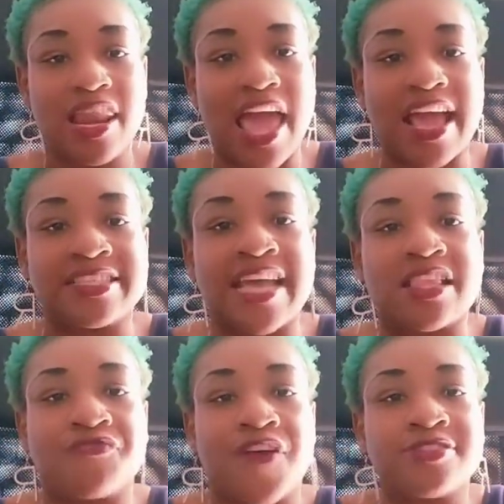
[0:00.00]
Like I
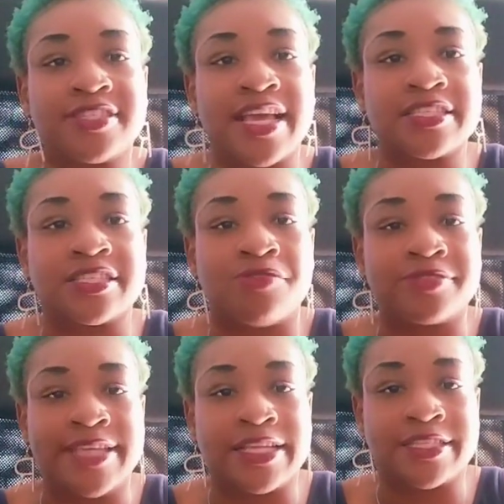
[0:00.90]
said, the first six is
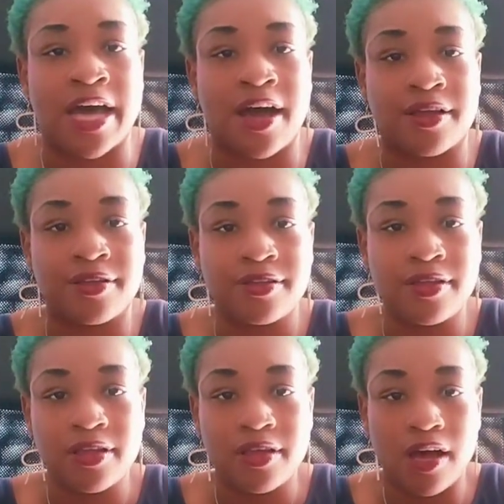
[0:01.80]
on TikTok
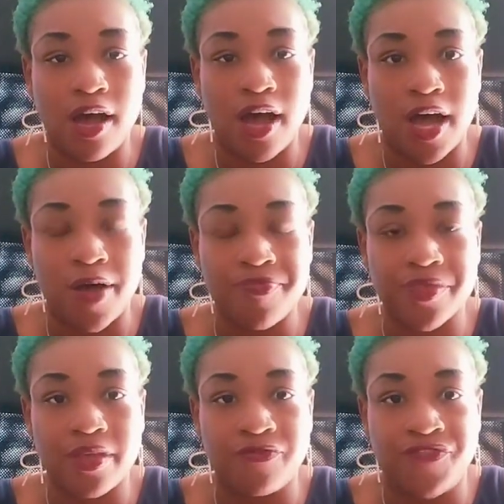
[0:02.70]

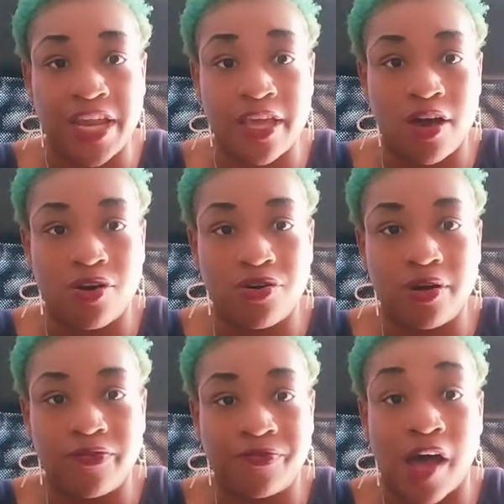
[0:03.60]
um
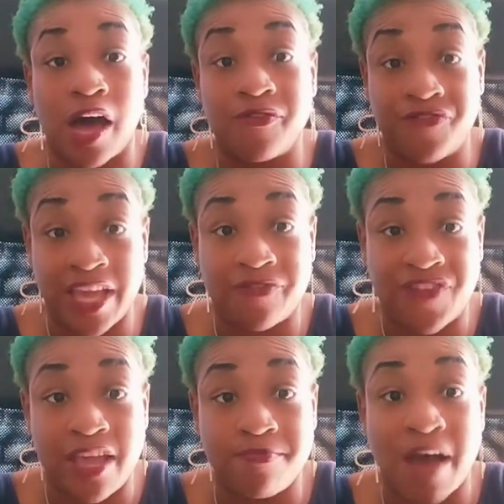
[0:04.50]
video uh
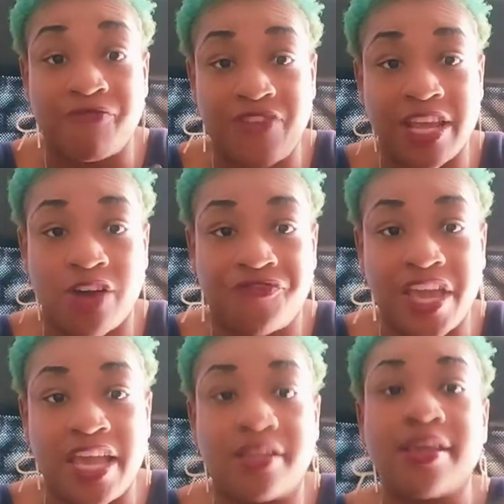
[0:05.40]
feed, my video
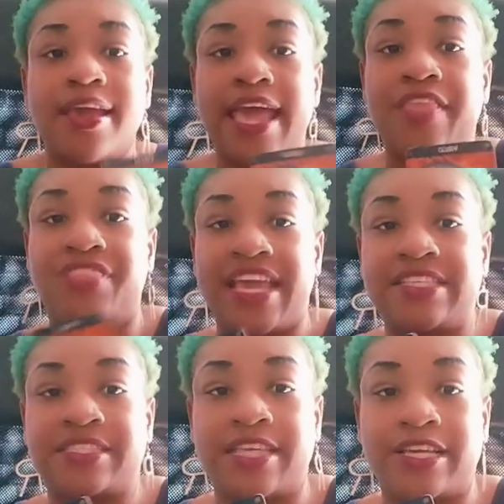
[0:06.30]
feed, and
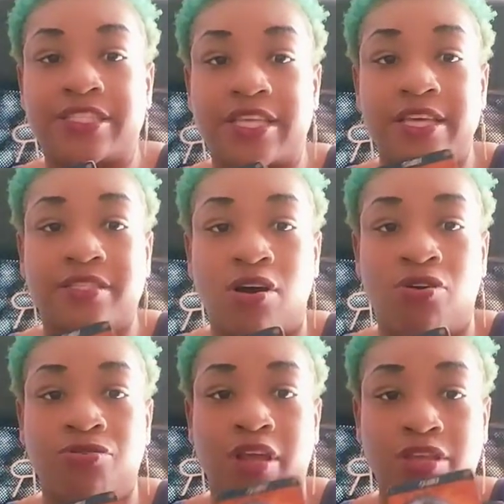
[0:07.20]
these six is
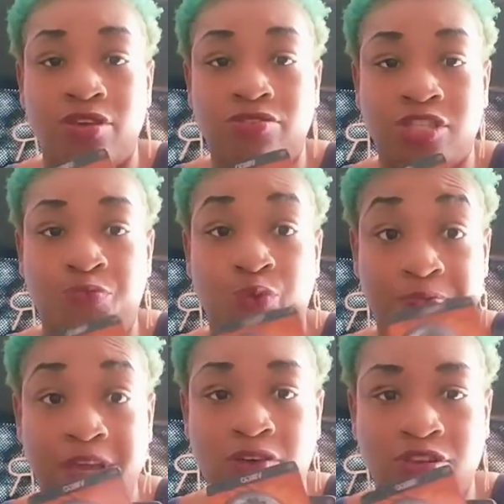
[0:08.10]
on YouTube.
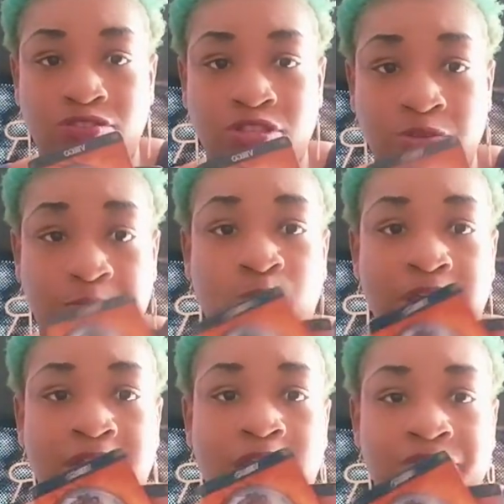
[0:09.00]
Will be on YouTube
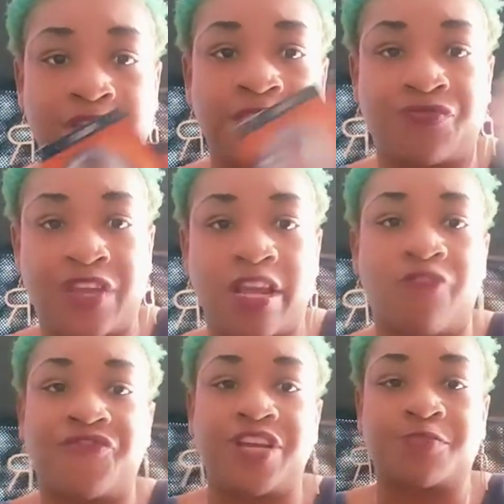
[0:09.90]
when this
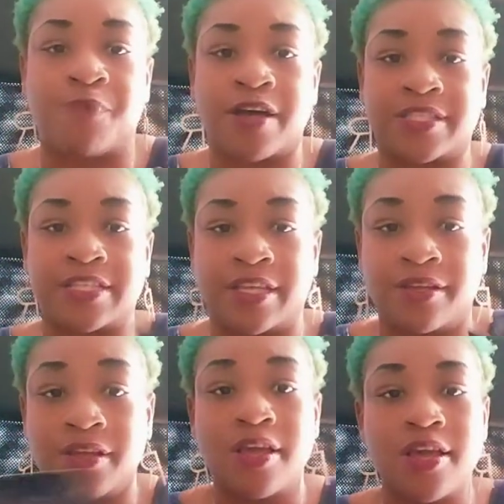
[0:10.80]
video finish
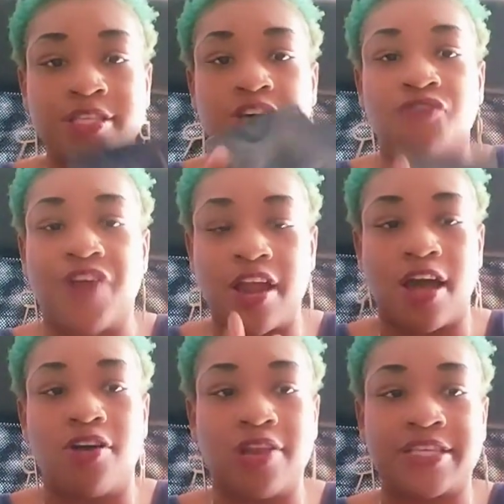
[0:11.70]
processing. So
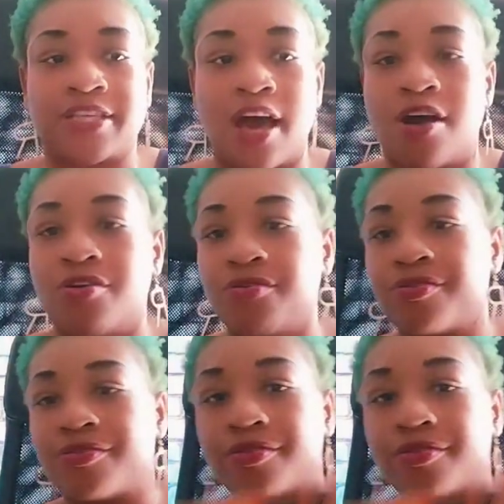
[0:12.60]
Virgo, let's go.